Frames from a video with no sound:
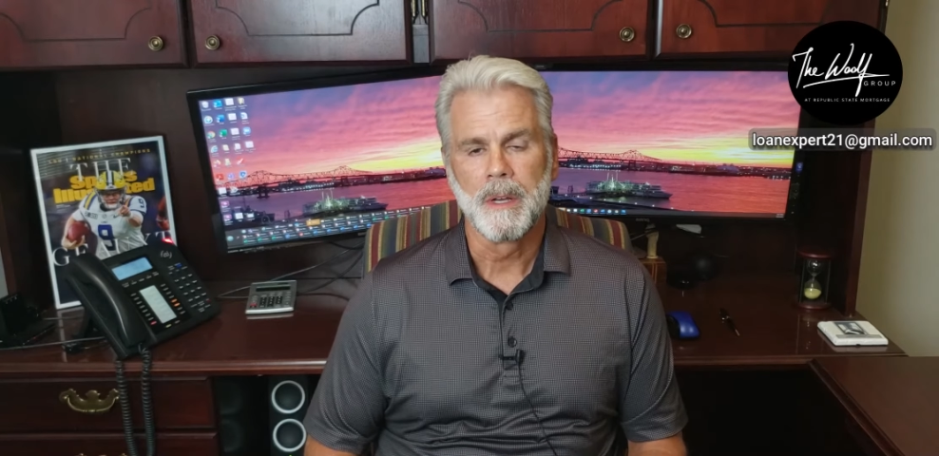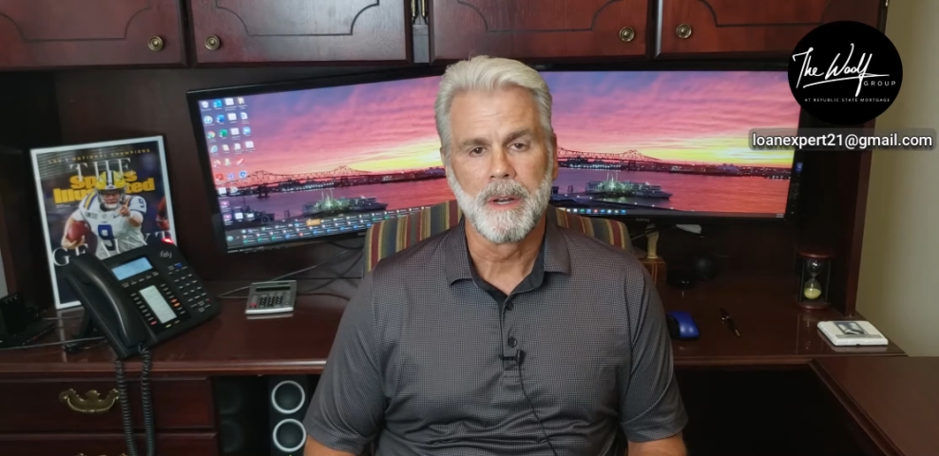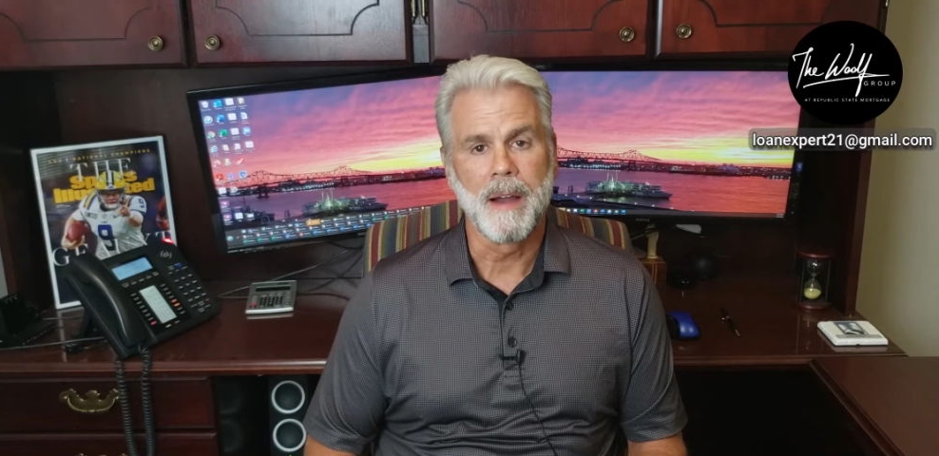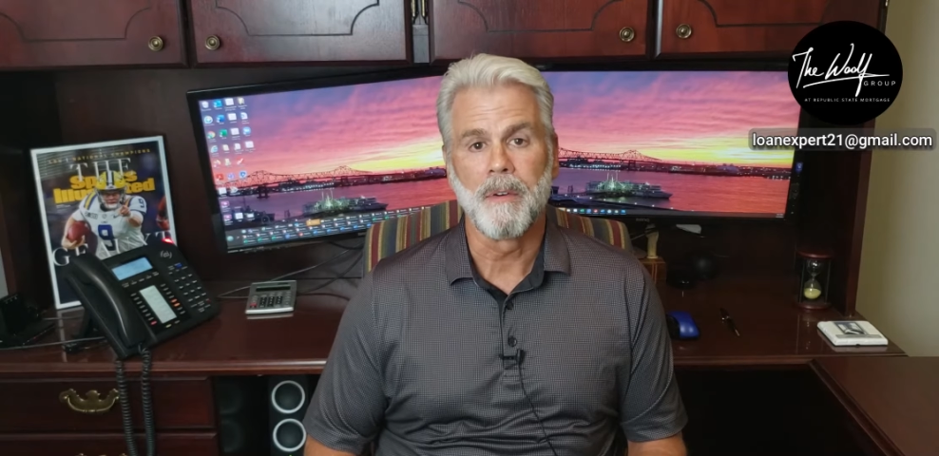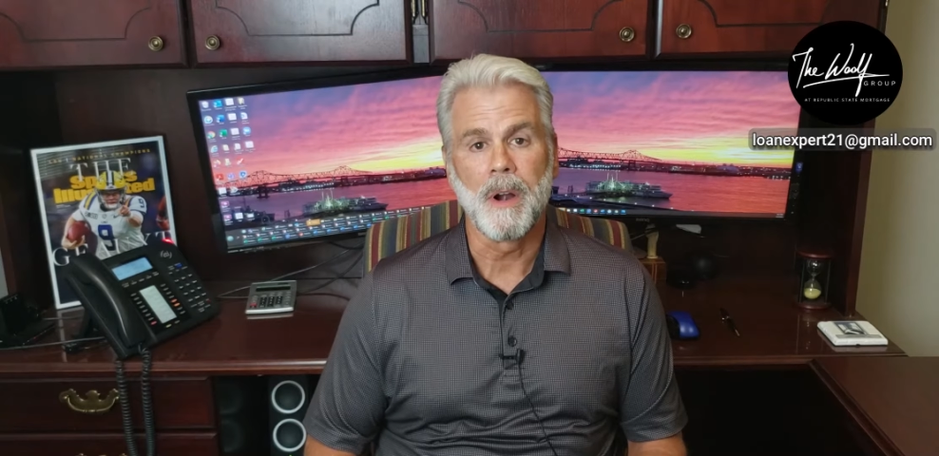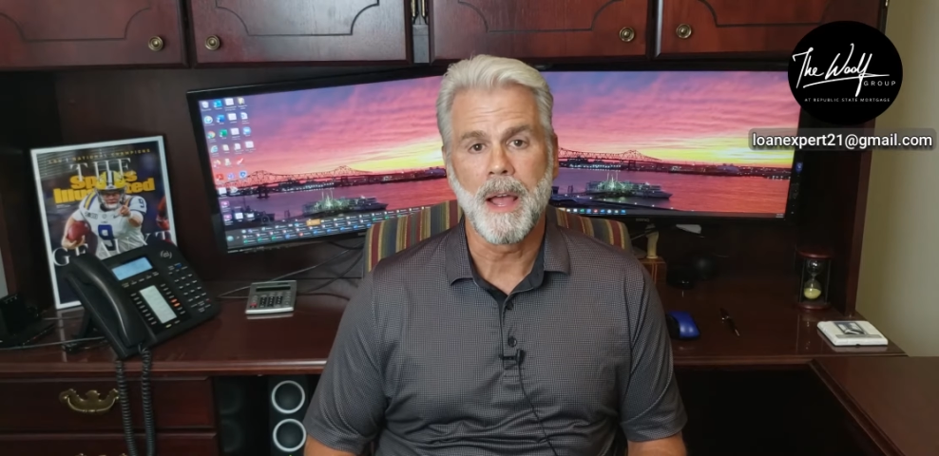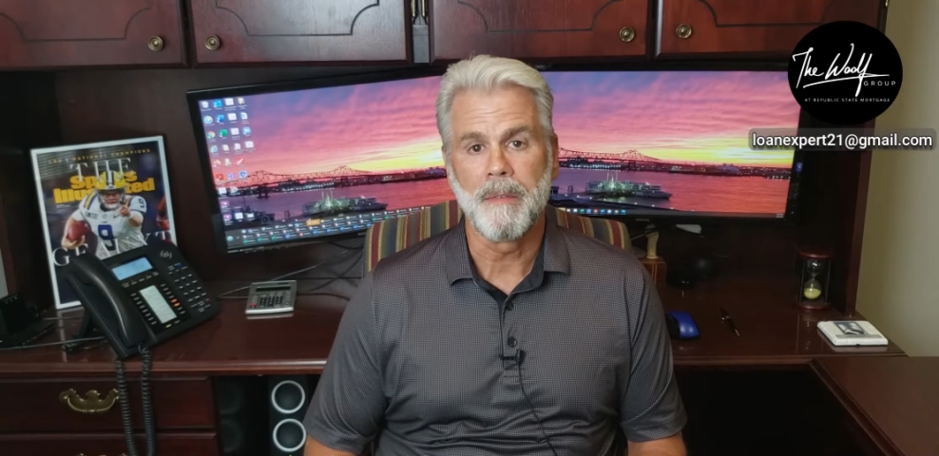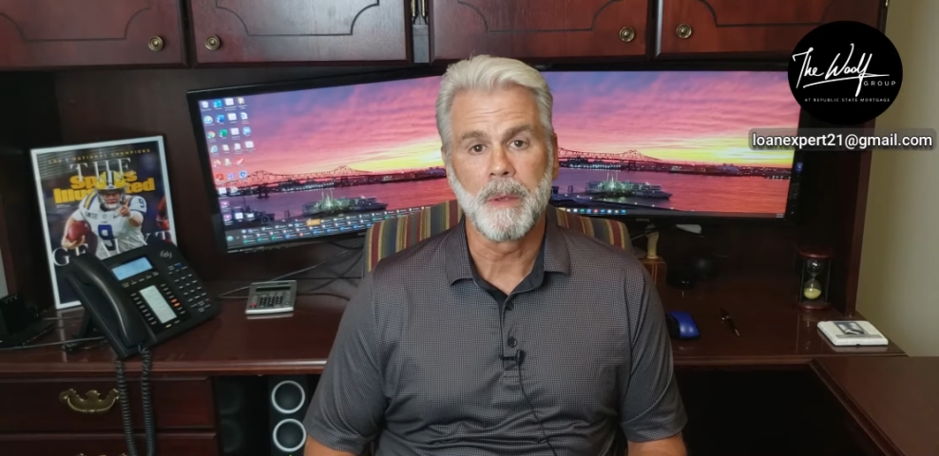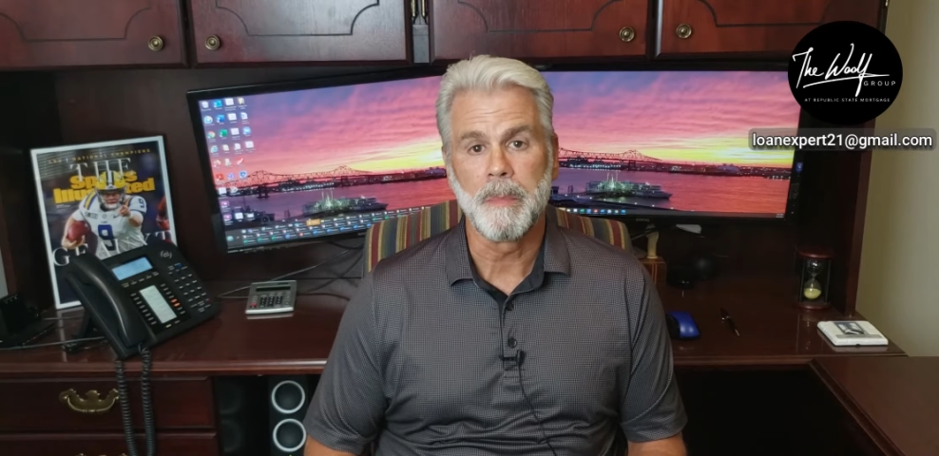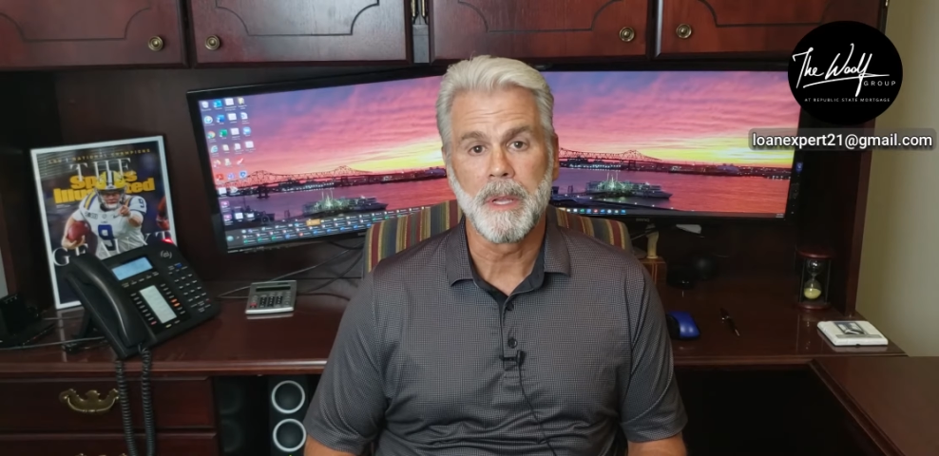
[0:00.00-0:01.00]
never
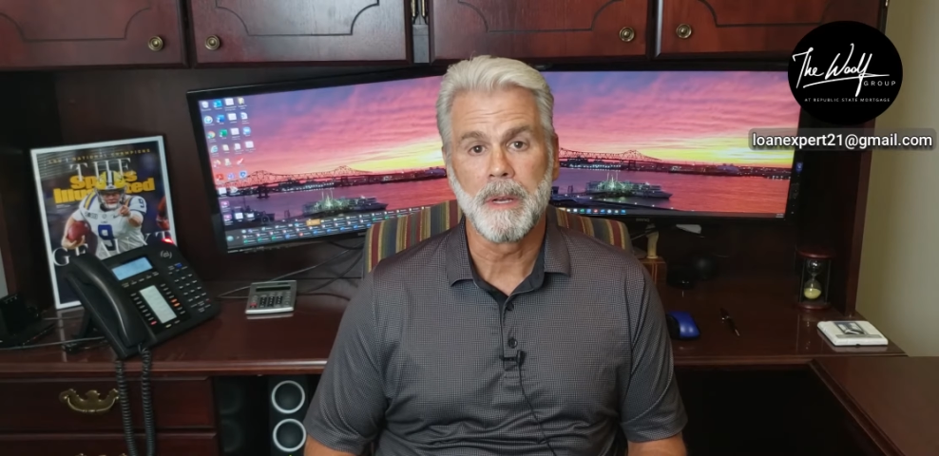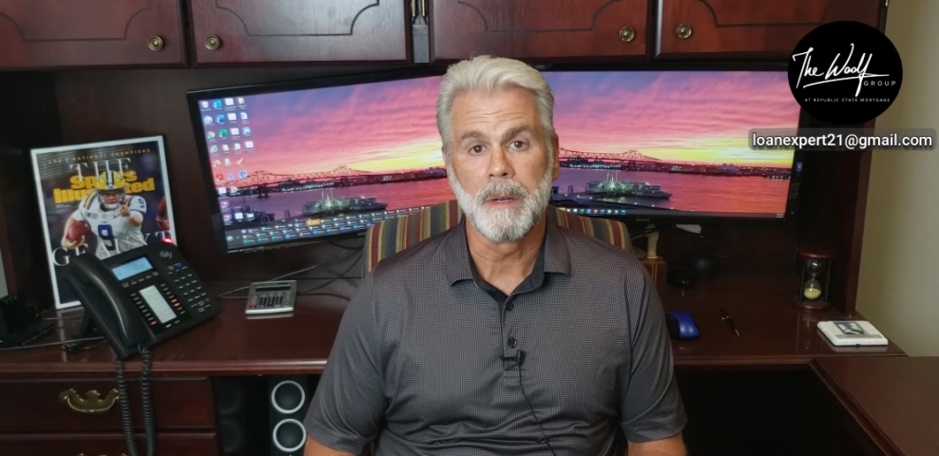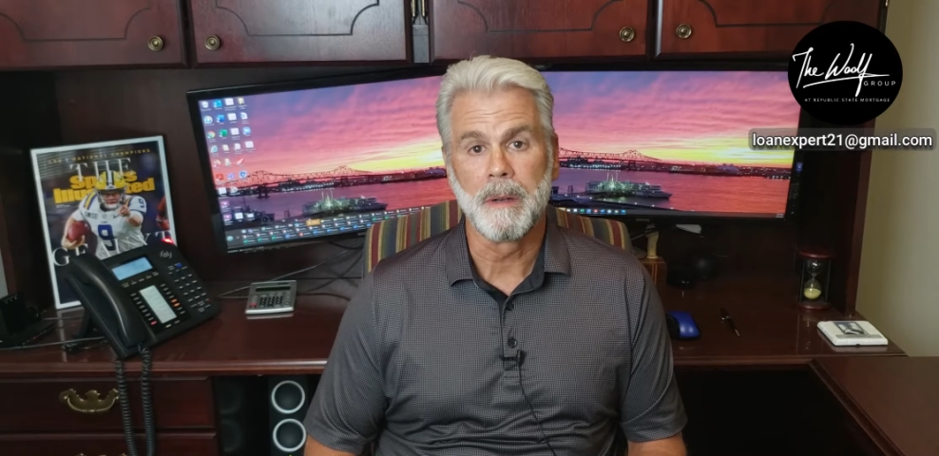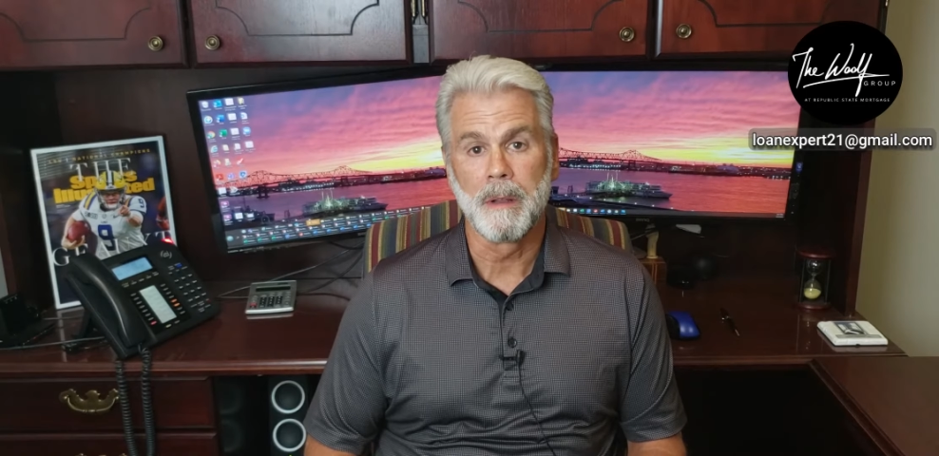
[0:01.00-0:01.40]
having been